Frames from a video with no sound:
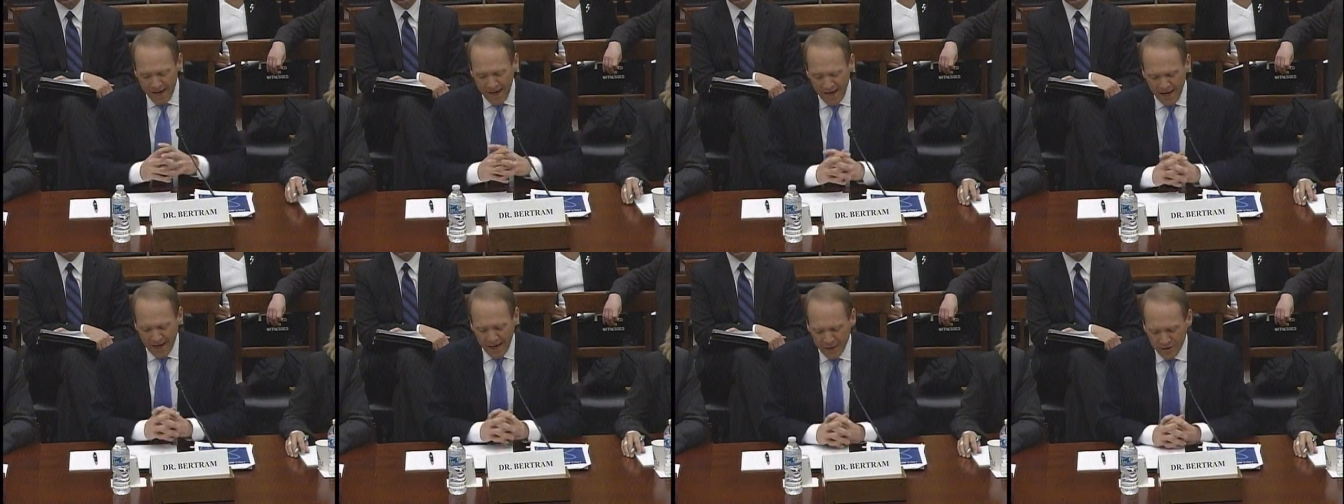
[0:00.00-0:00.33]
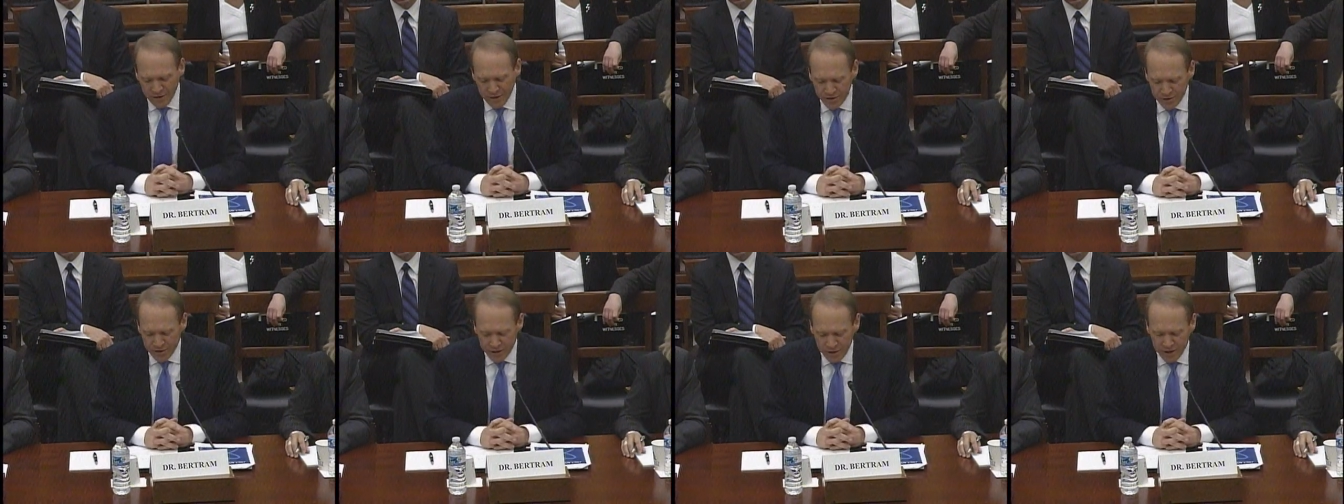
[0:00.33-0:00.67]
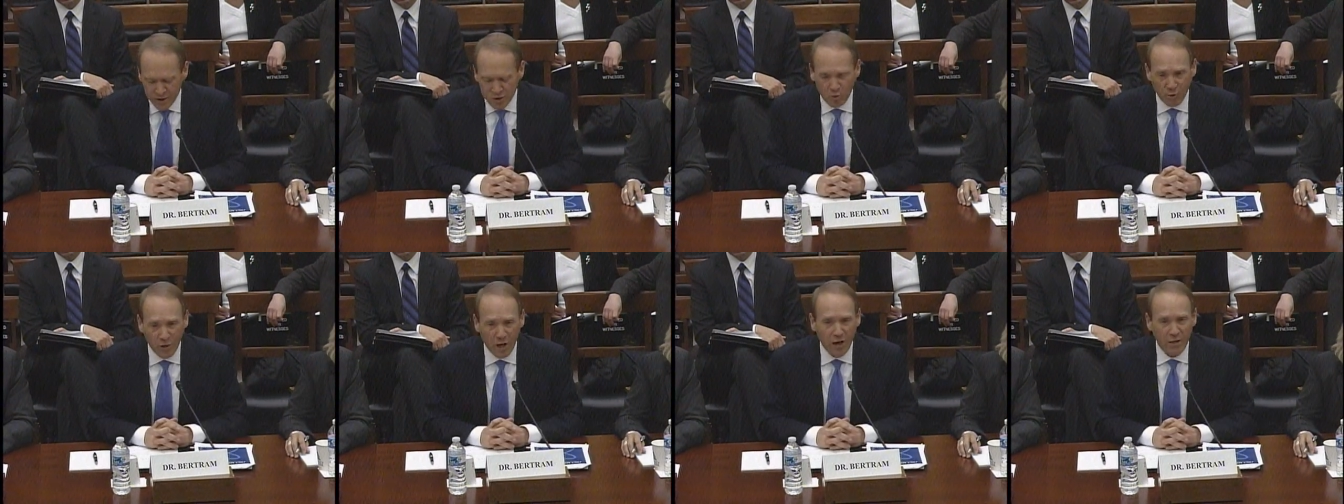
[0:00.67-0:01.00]
and
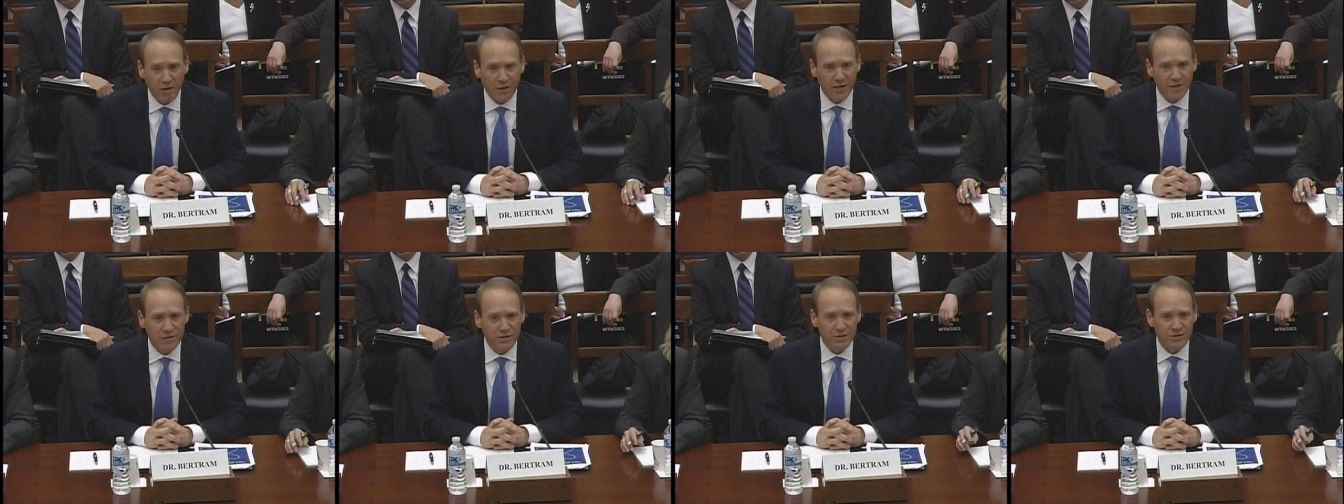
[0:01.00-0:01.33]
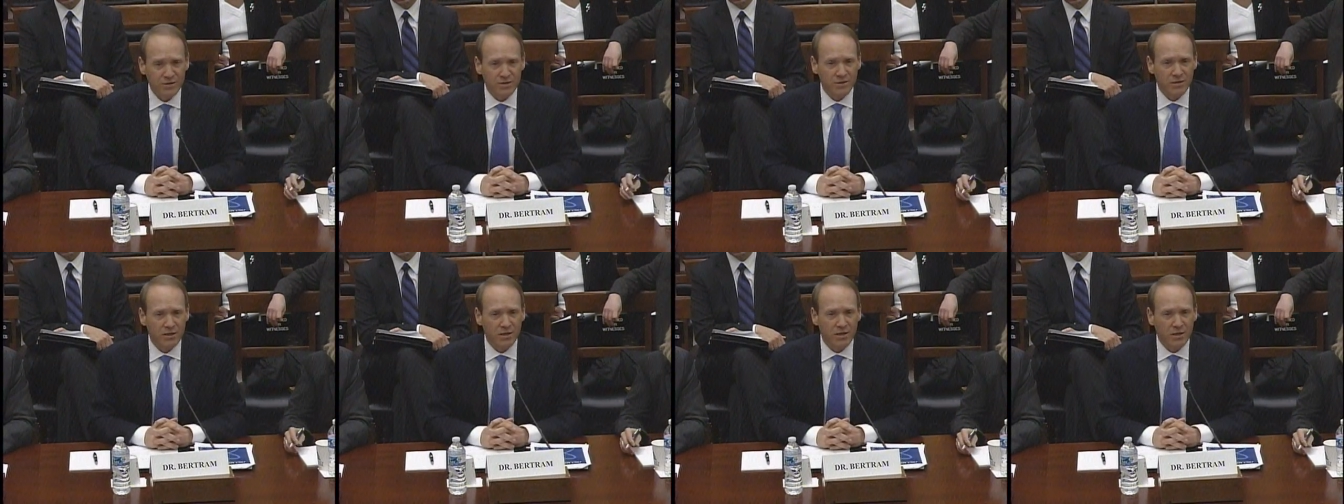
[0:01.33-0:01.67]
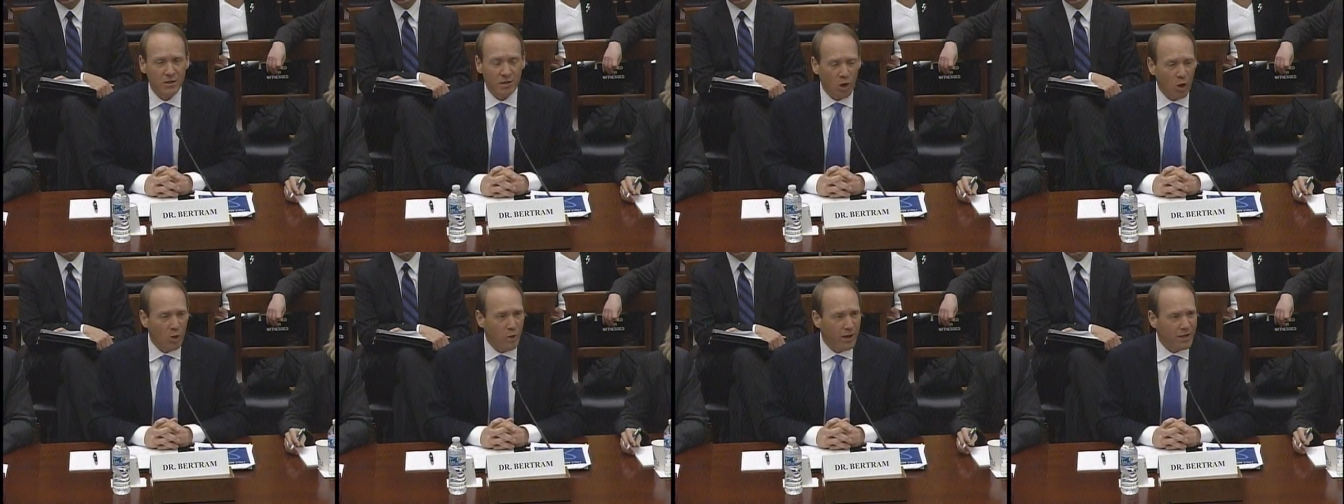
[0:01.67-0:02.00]
as well as
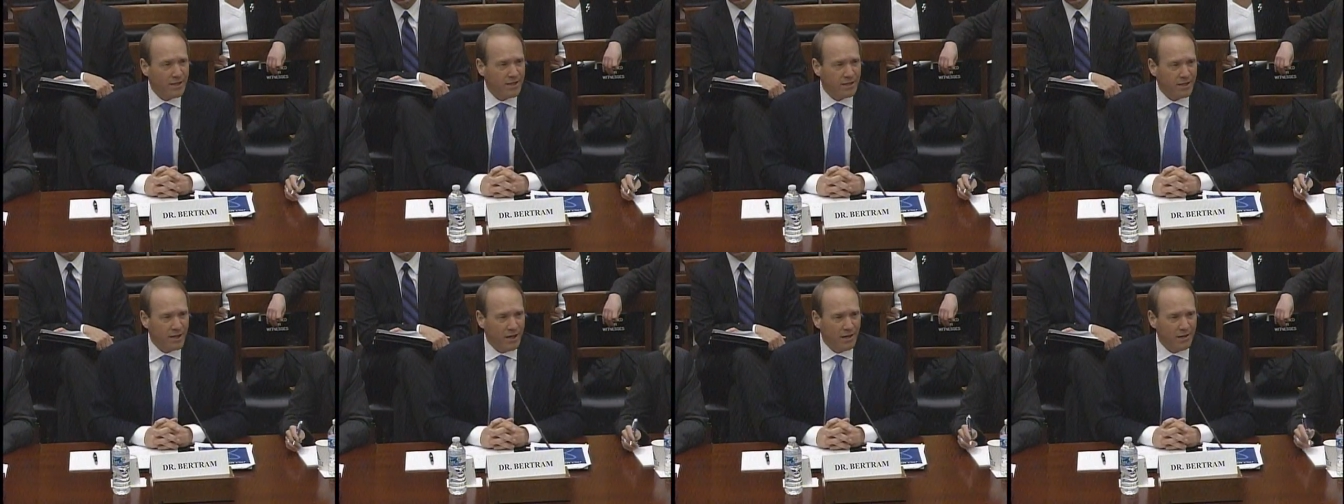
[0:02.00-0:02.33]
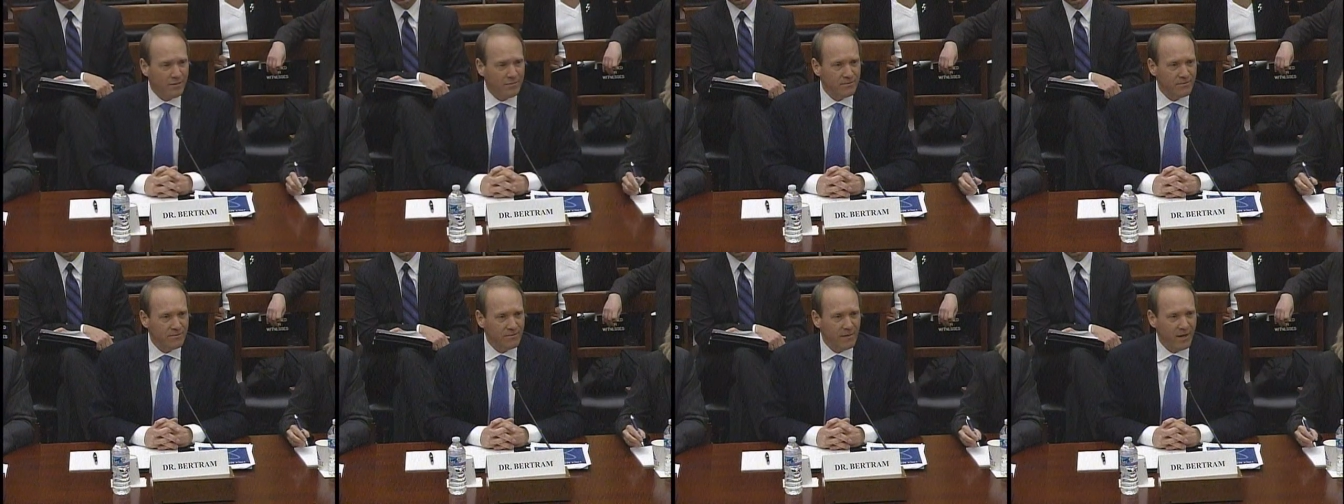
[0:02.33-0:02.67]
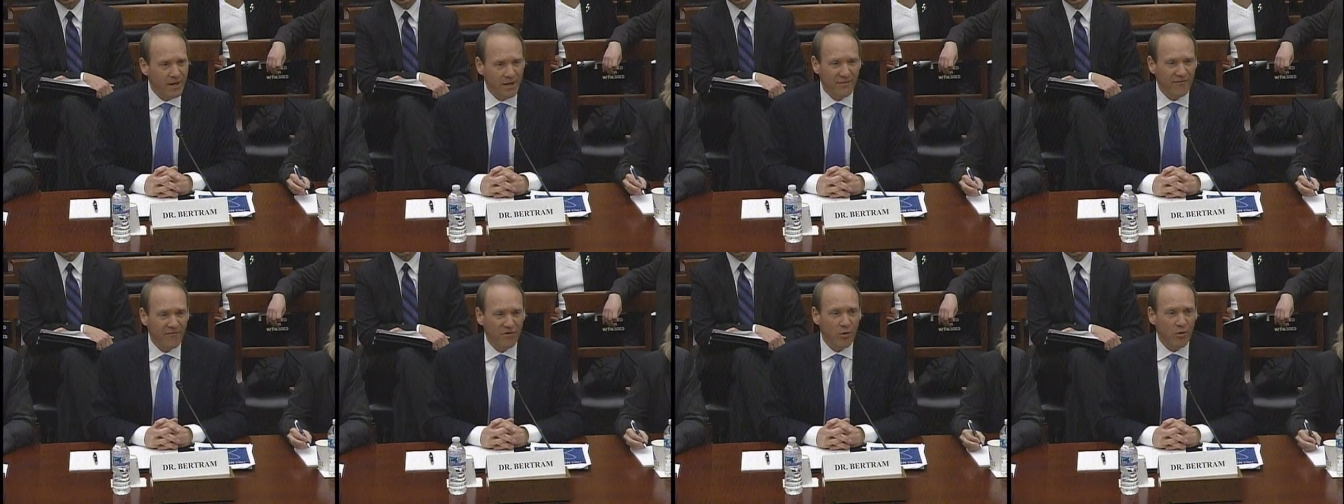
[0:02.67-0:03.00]
low income
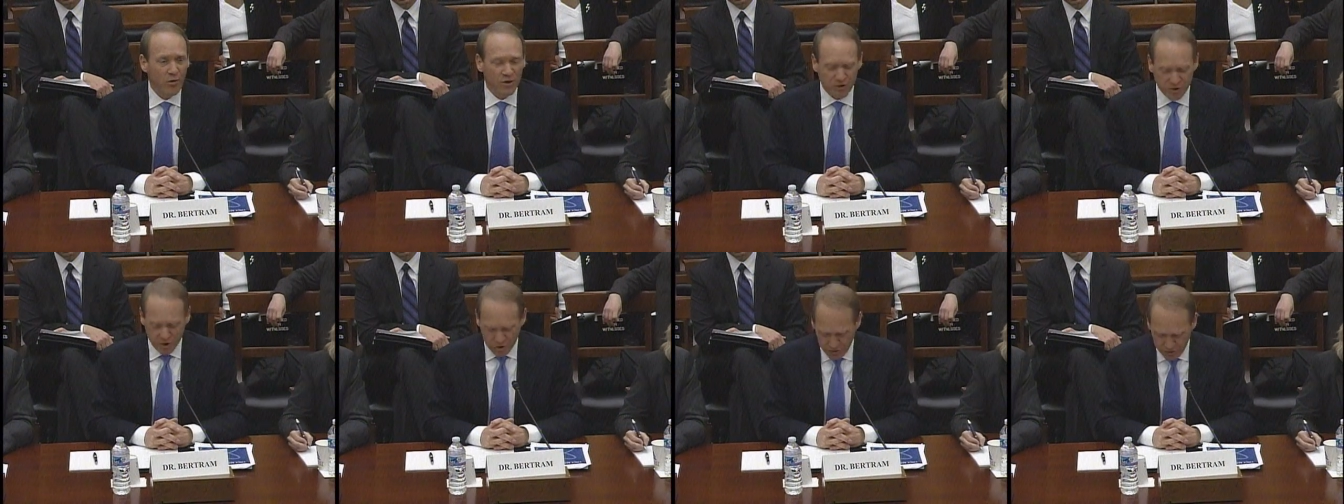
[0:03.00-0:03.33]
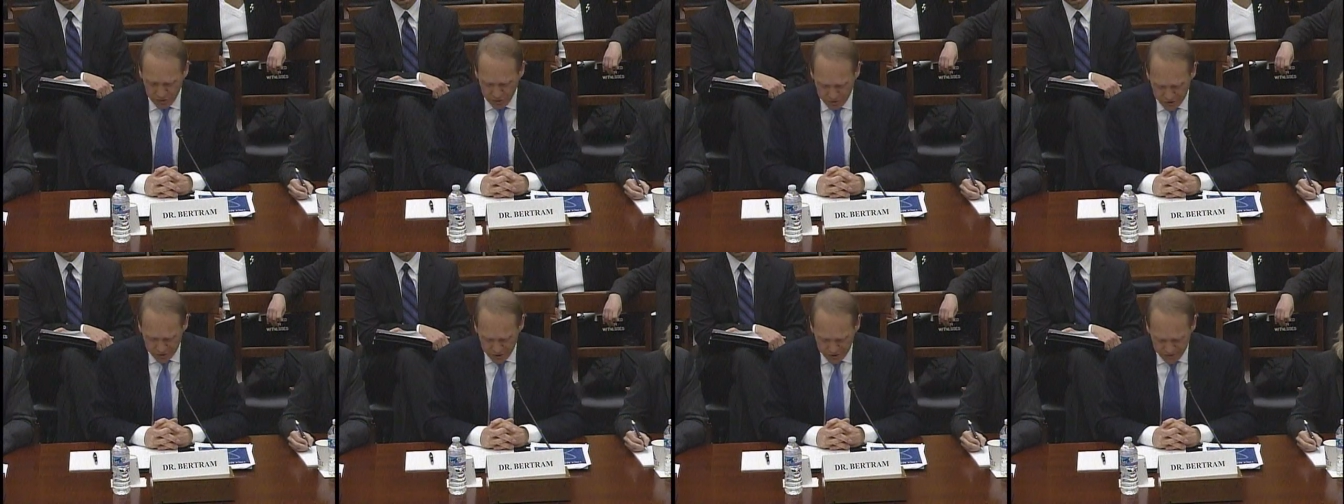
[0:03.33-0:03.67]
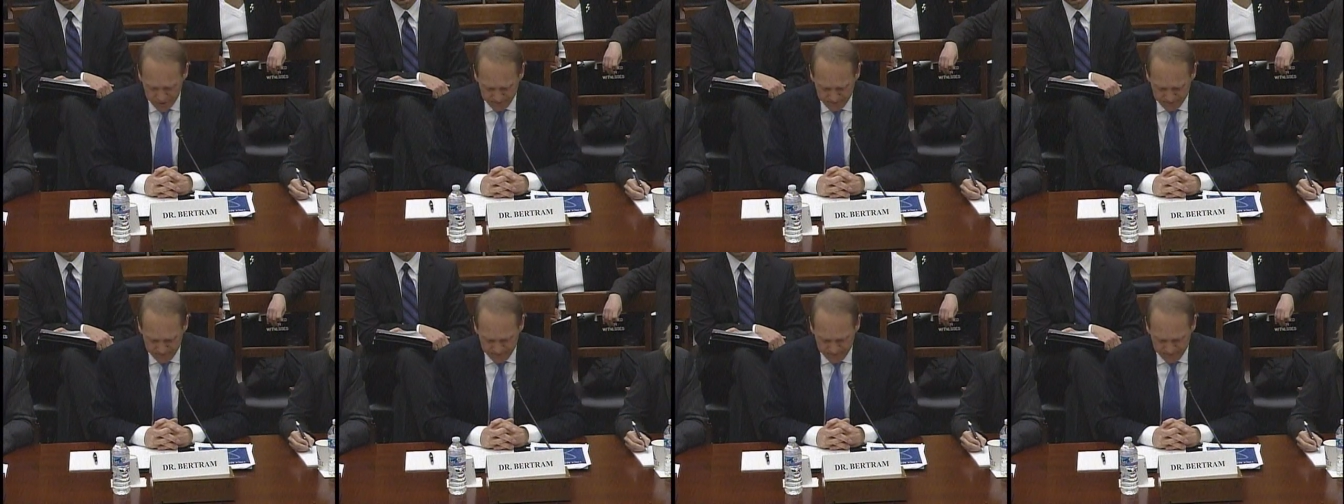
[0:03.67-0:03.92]
and affluent schools.